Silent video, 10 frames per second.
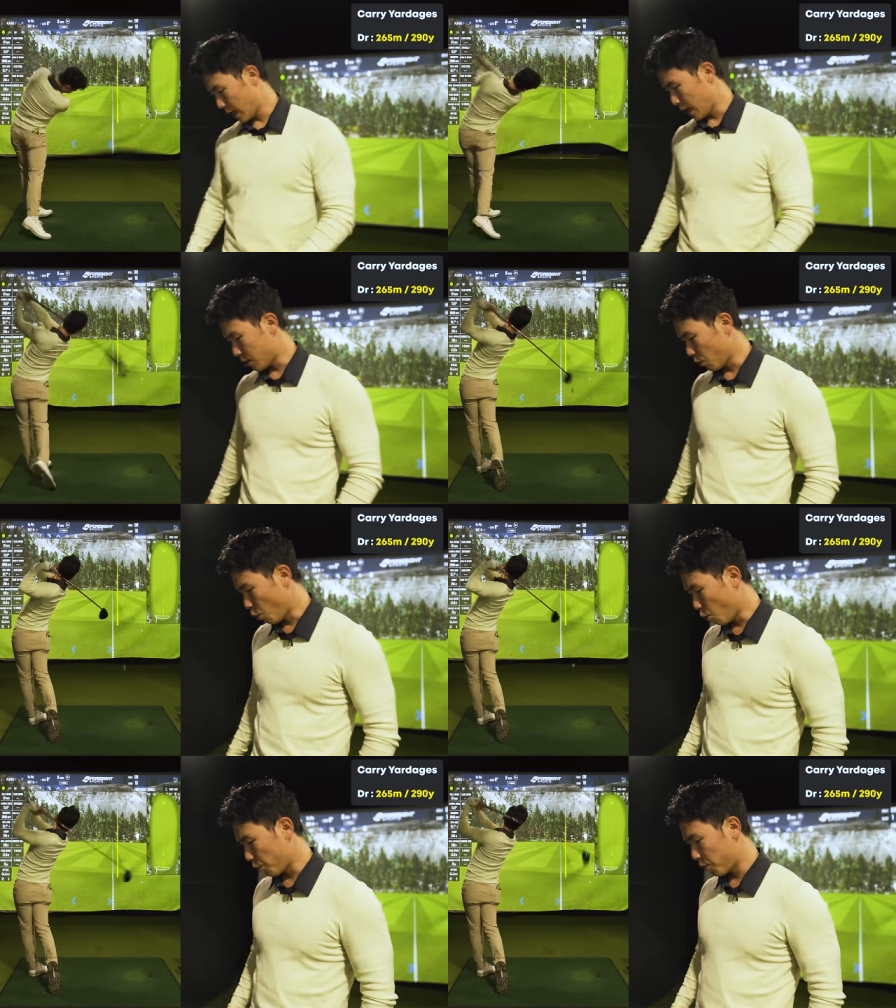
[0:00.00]
And
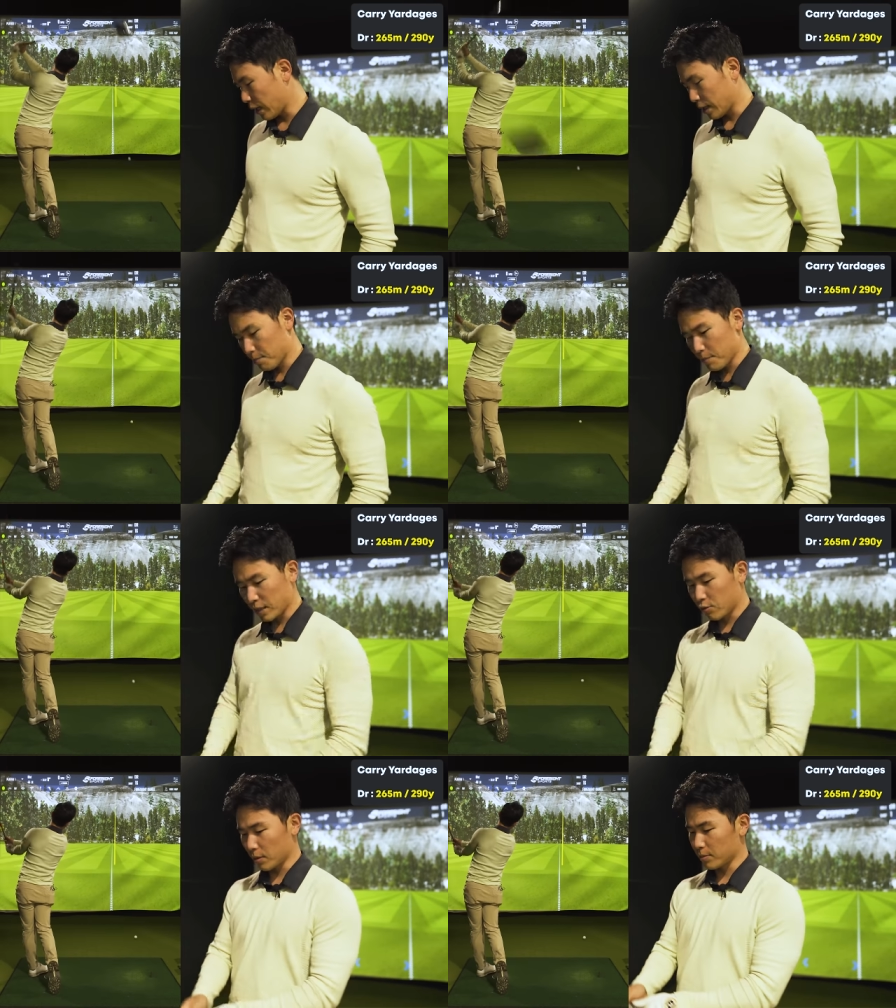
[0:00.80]
all thick
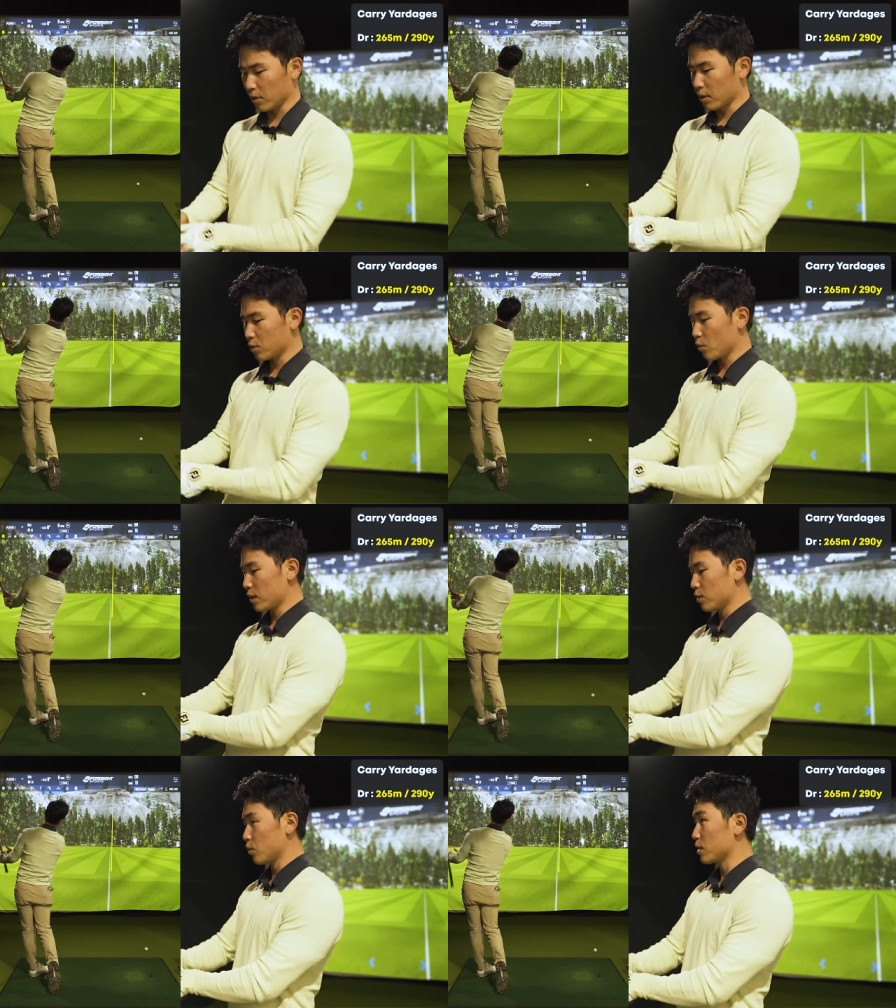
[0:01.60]
mid grips on this
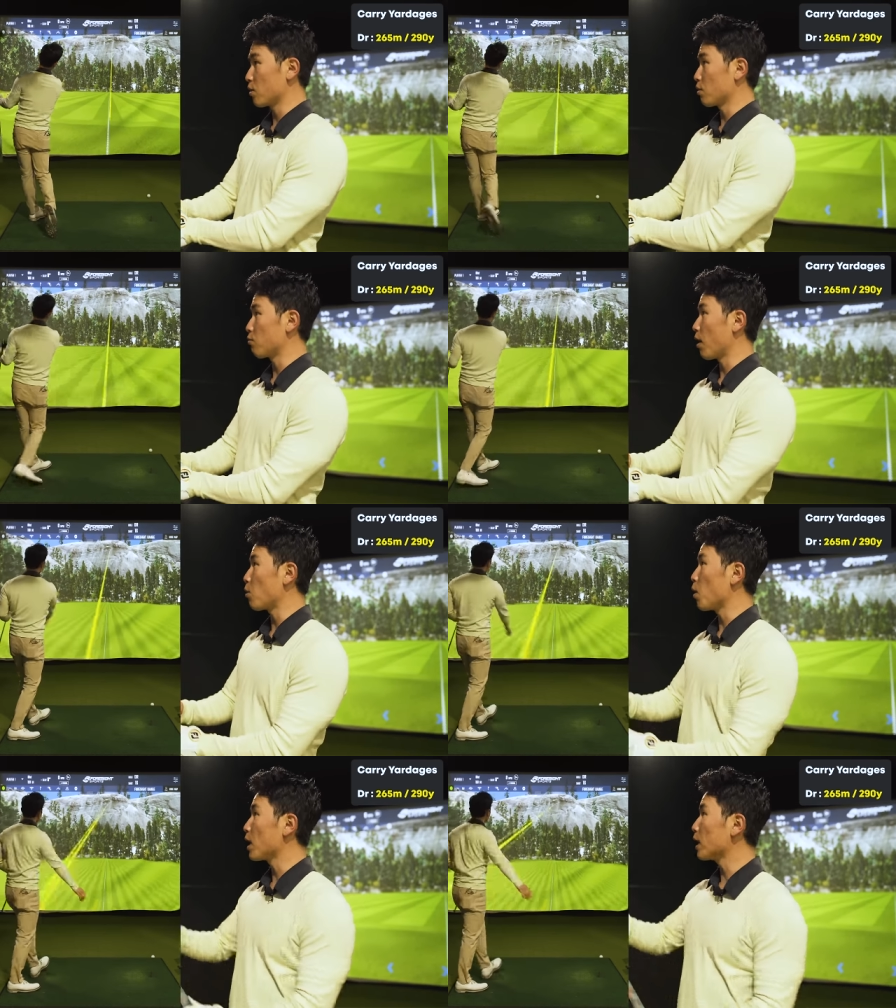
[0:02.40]
one. This one's got a
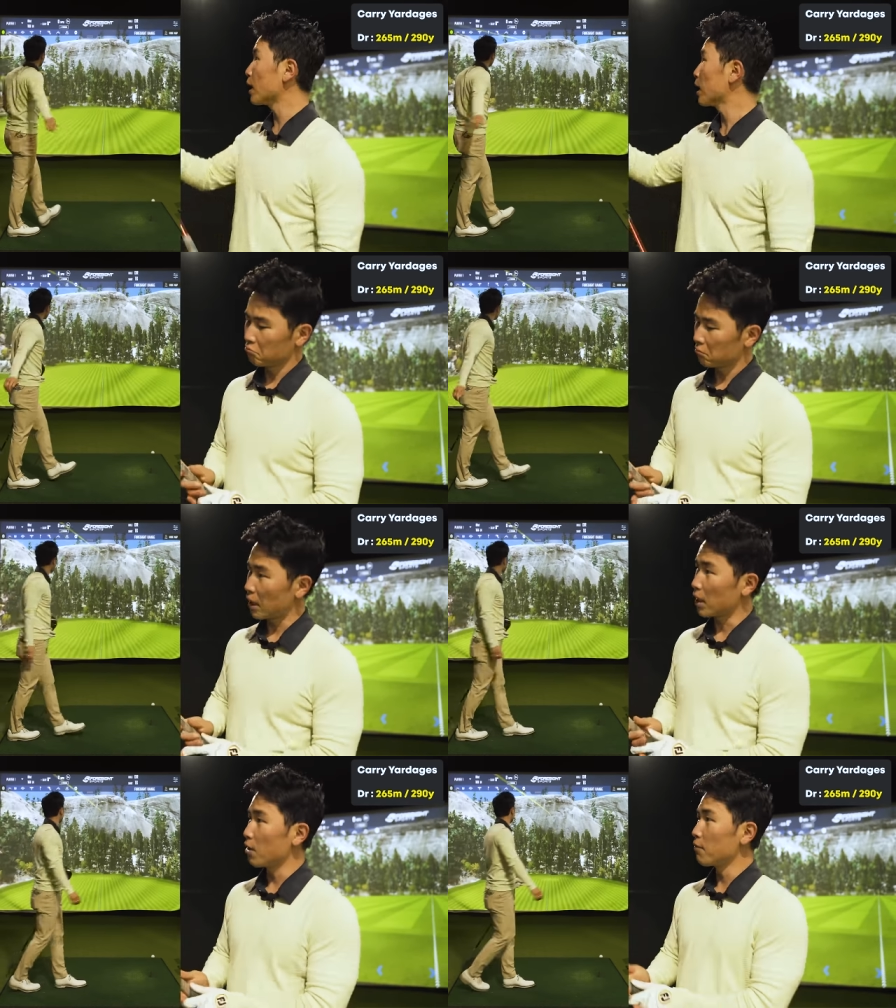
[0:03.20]
gray one.
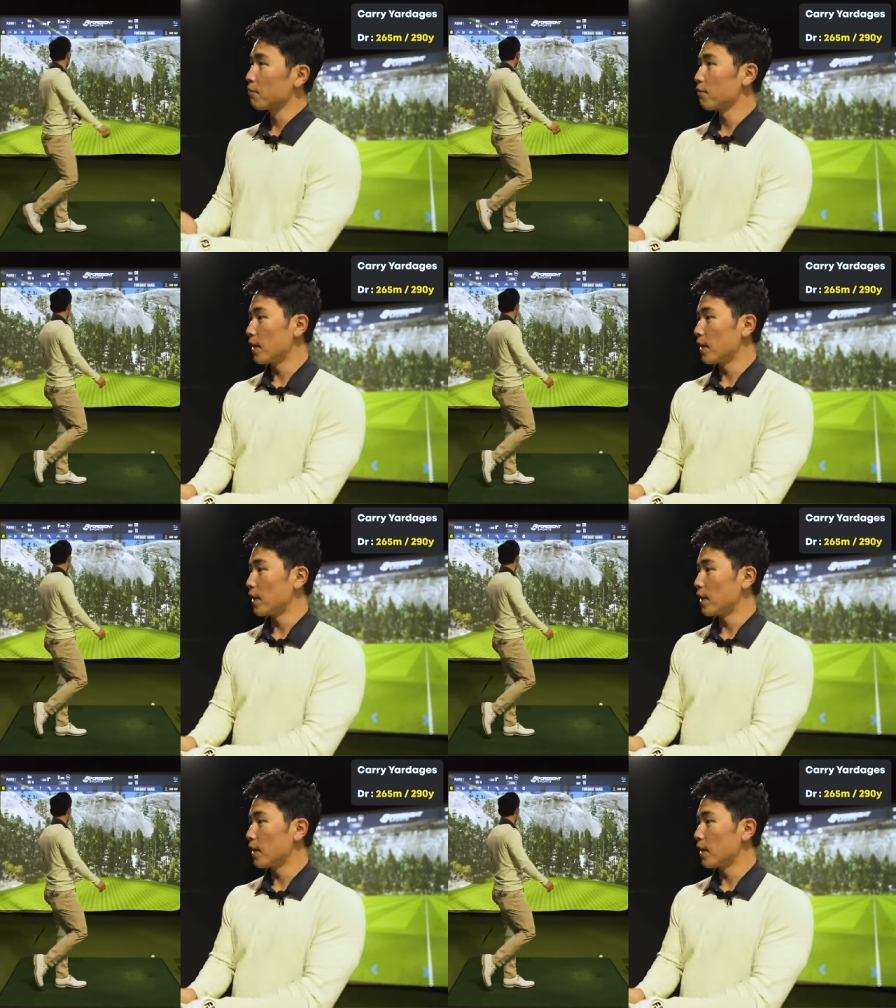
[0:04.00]
There you go.